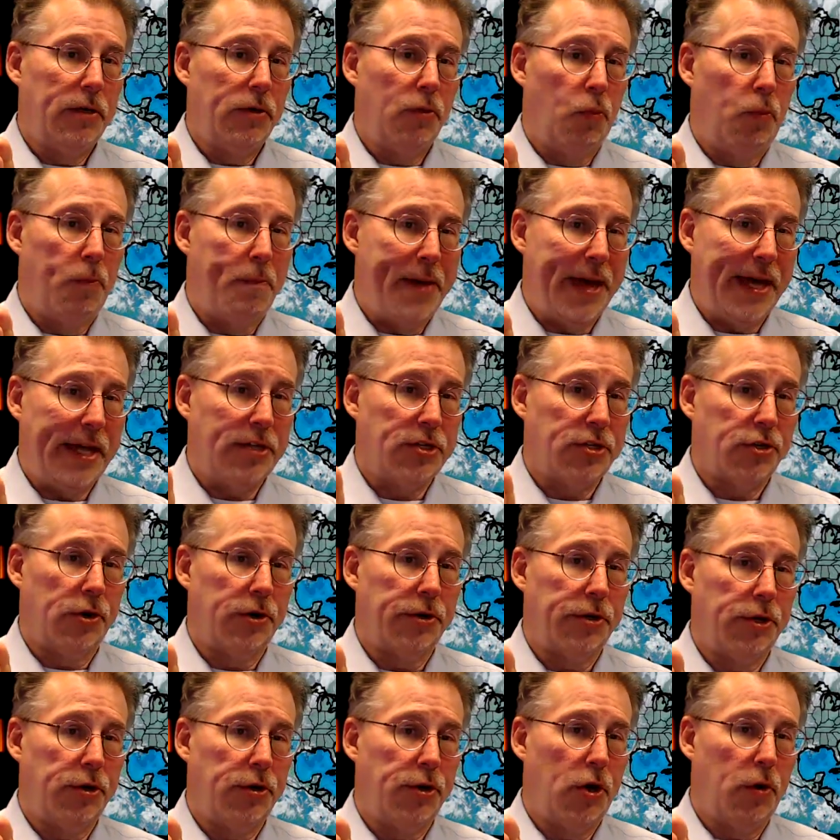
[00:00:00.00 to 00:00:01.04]
Make certain
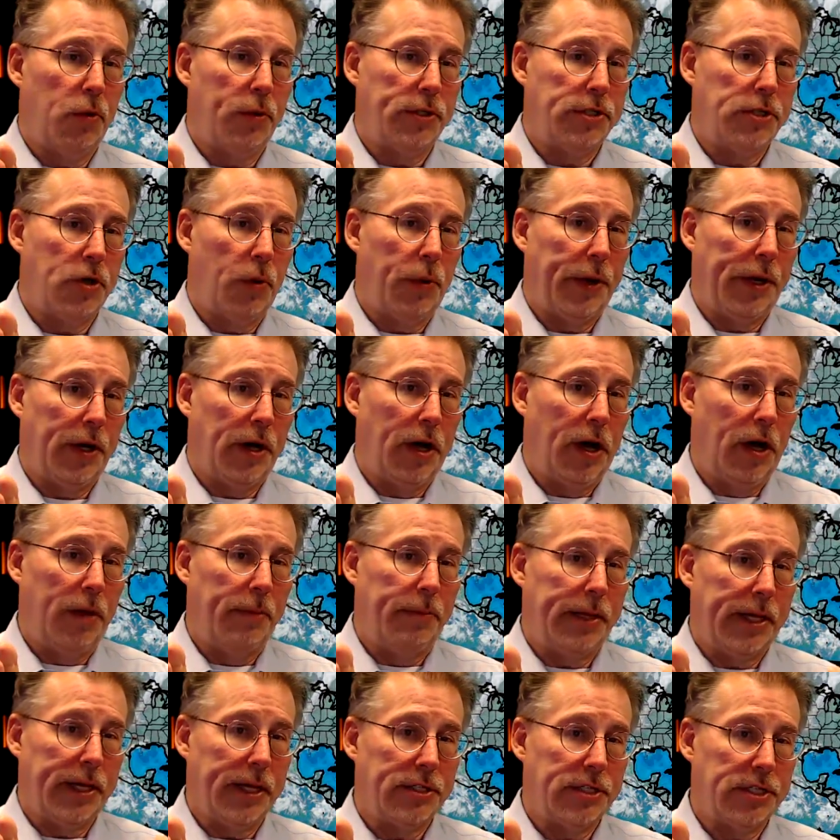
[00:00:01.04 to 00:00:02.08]
you know what's going on,
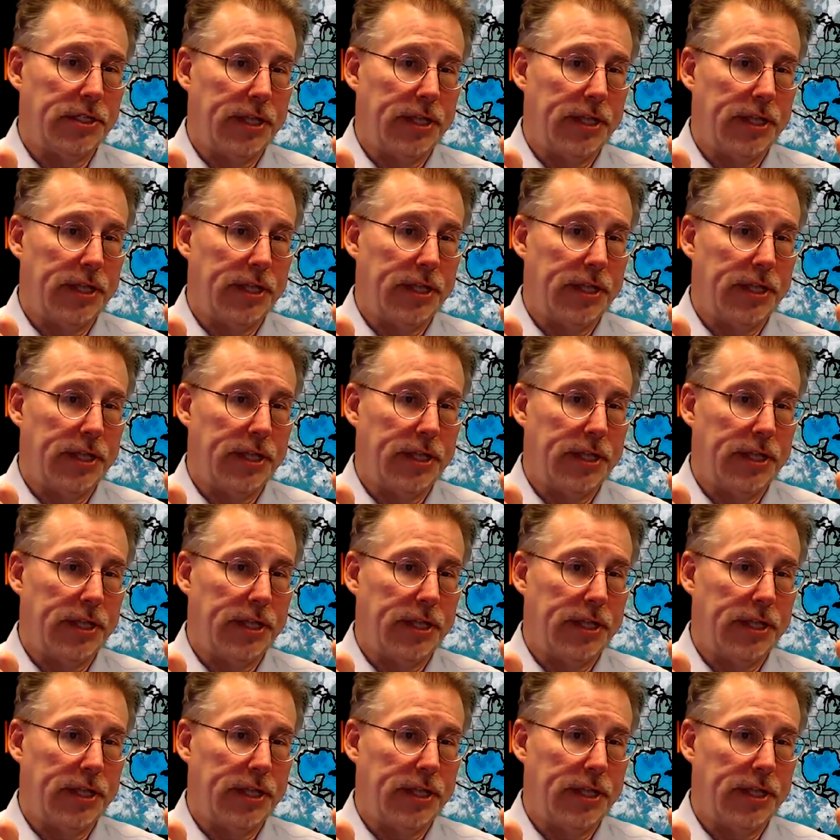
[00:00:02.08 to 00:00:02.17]
because as